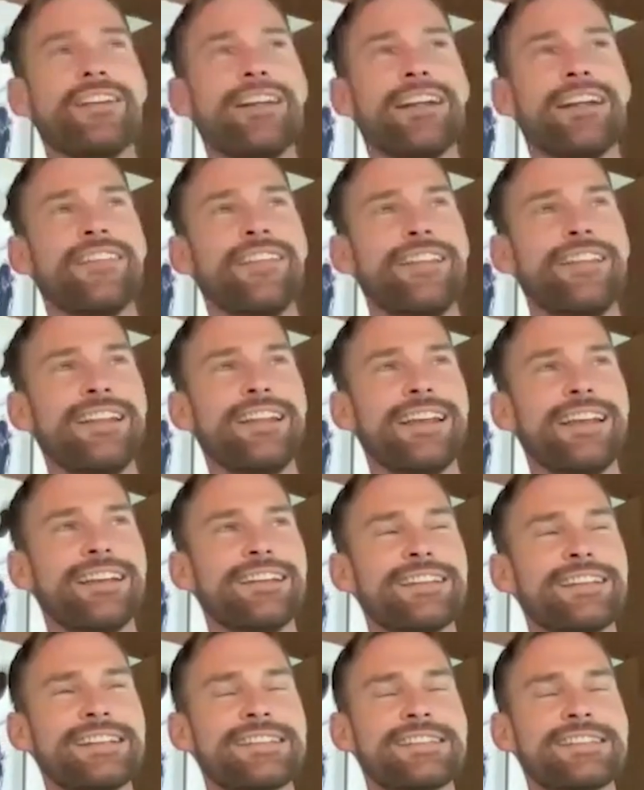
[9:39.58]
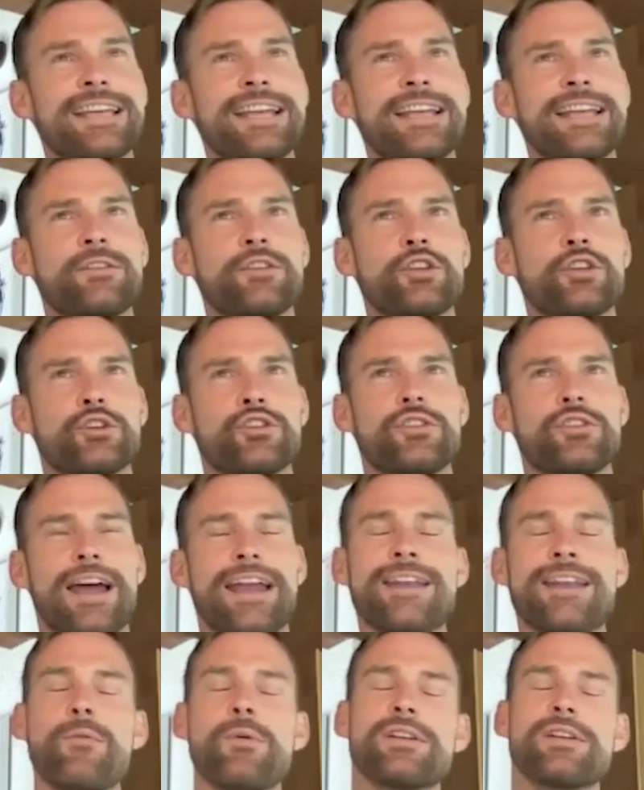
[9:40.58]
And then they said, I
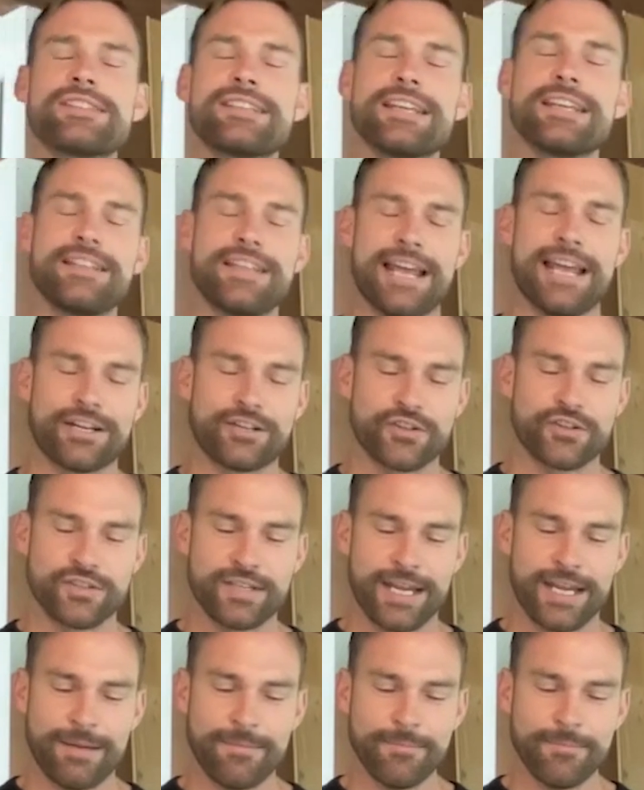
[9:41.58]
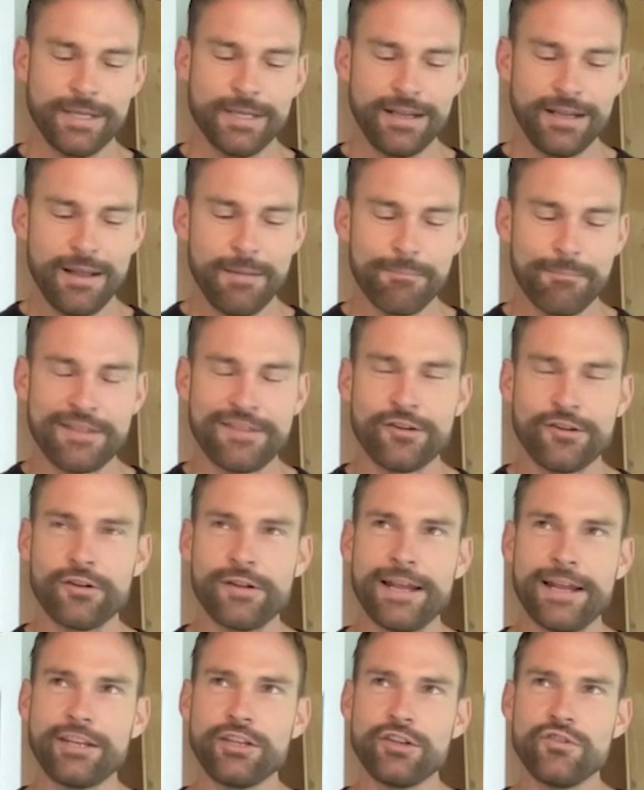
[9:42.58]
didn't want to say the actor's name, but they're
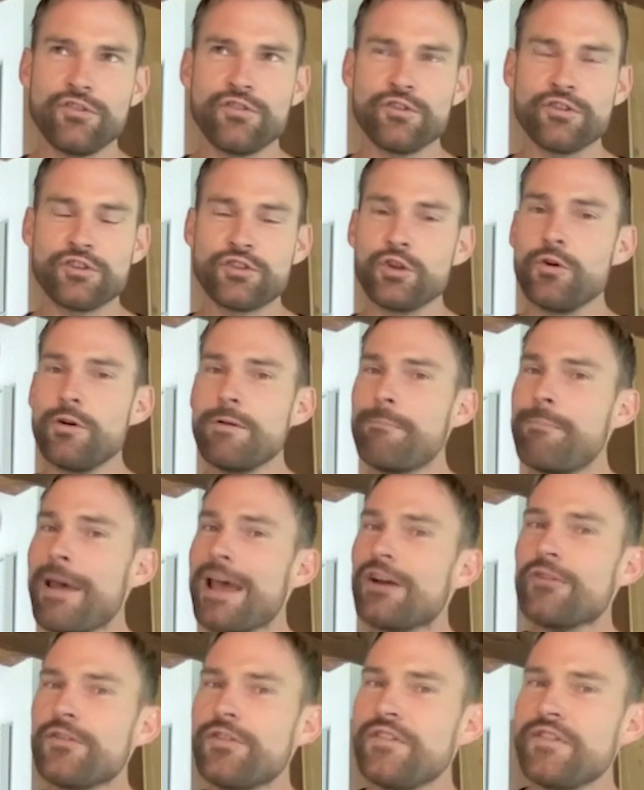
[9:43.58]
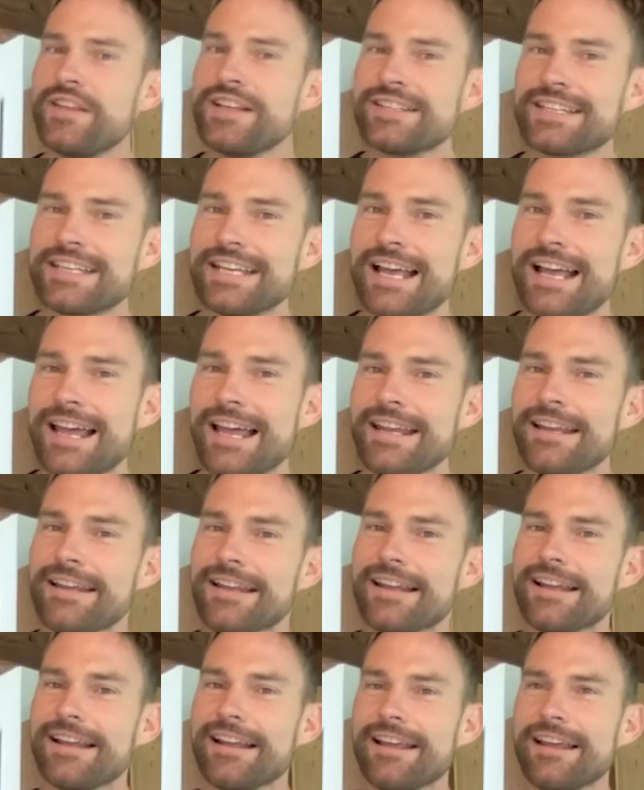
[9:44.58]
like, you're doing better than this guy.
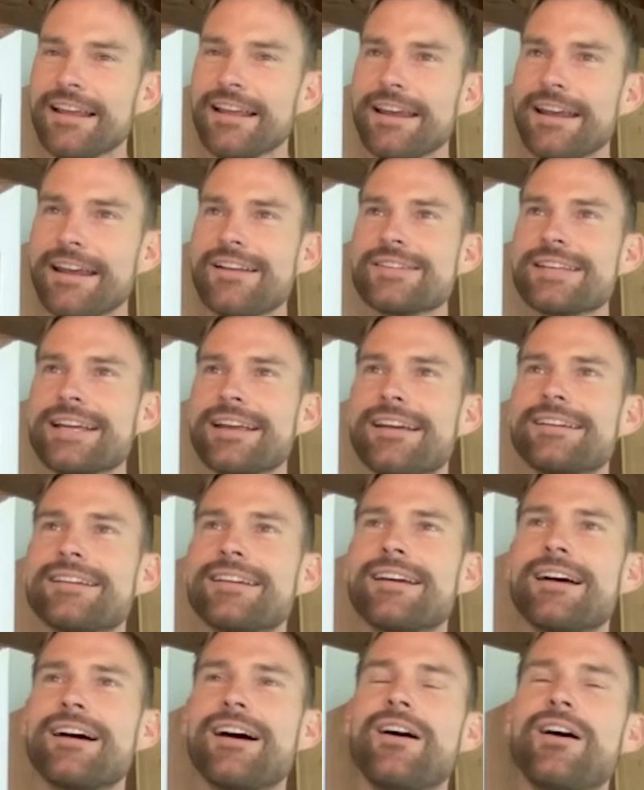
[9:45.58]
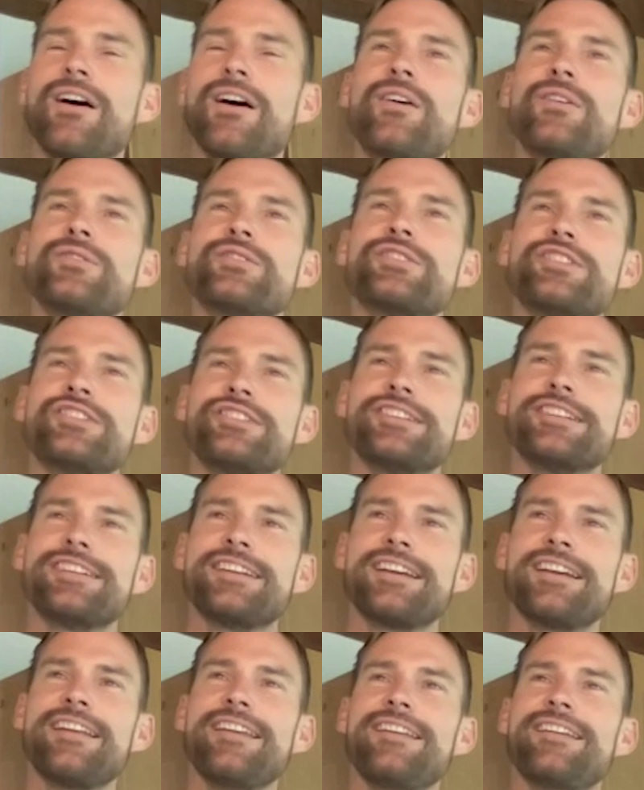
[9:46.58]
And I was like, oh
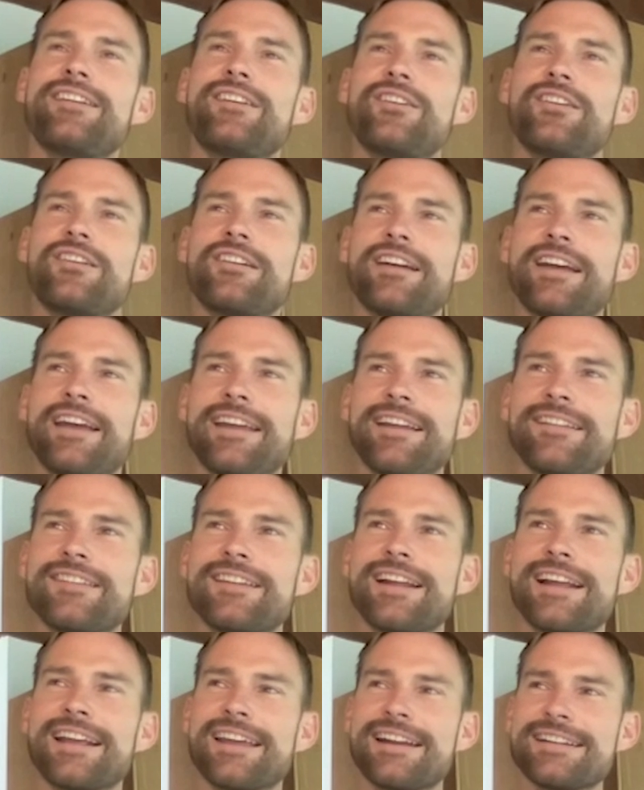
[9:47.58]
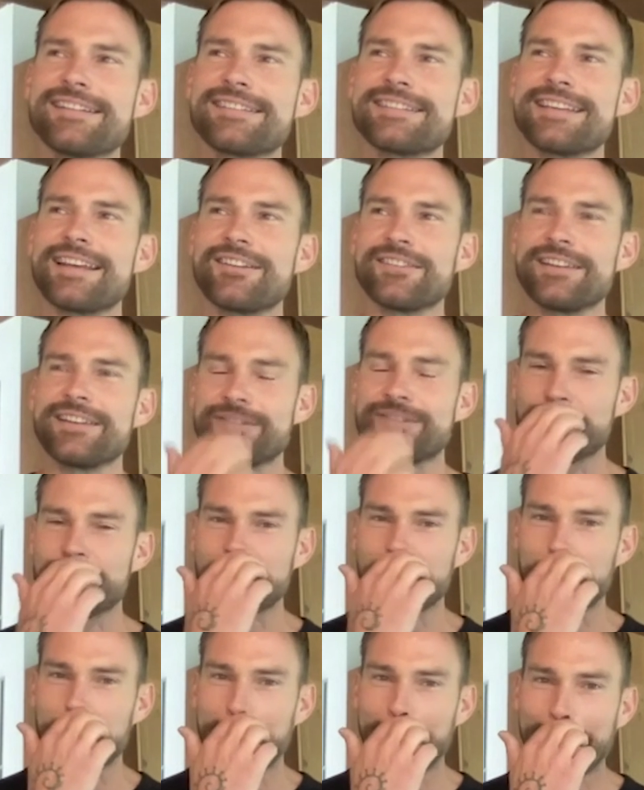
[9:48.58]
shit. All right. Then I kind of settled into a
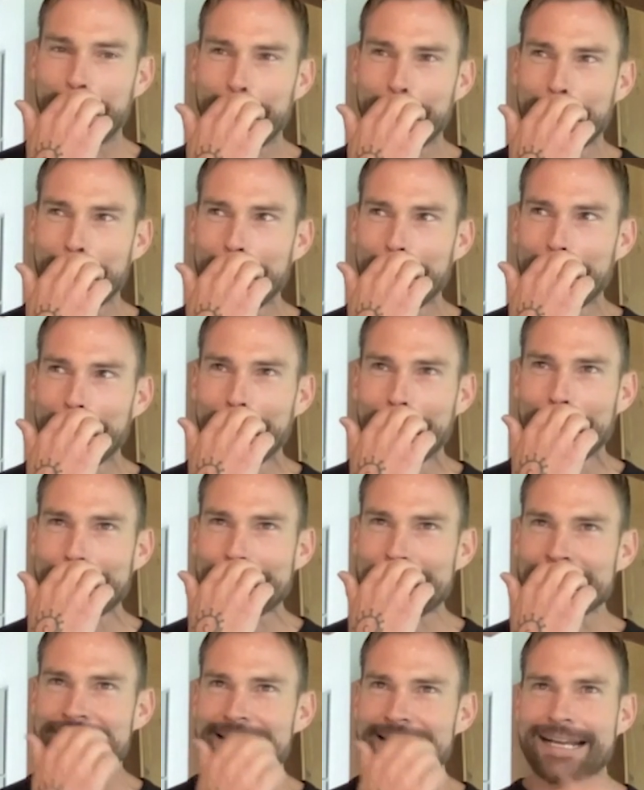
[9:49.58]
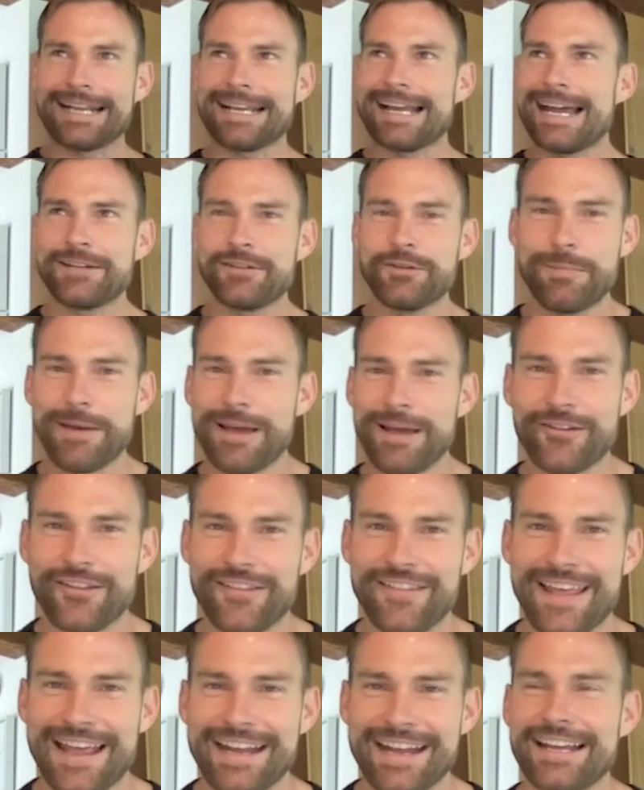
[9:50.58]
little bit. Cause I was like, I got to do better
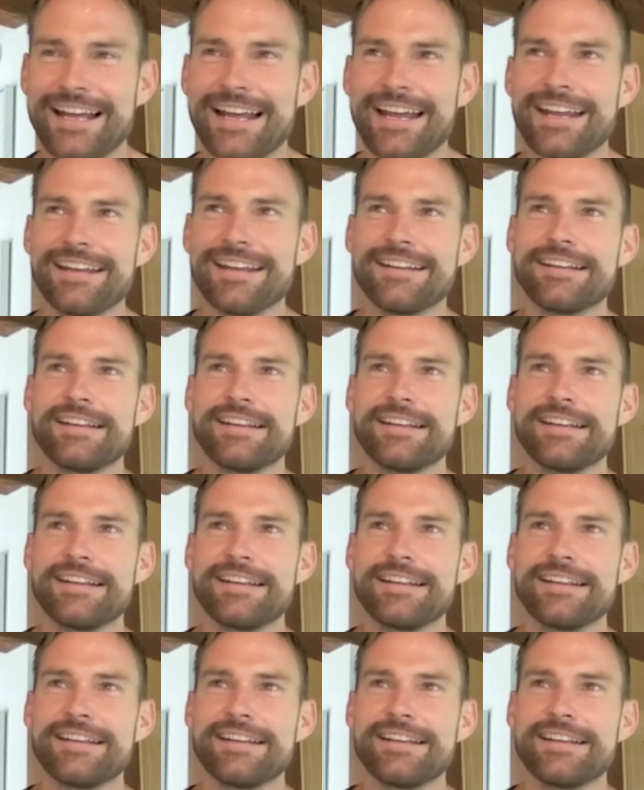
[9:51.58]
than that guy.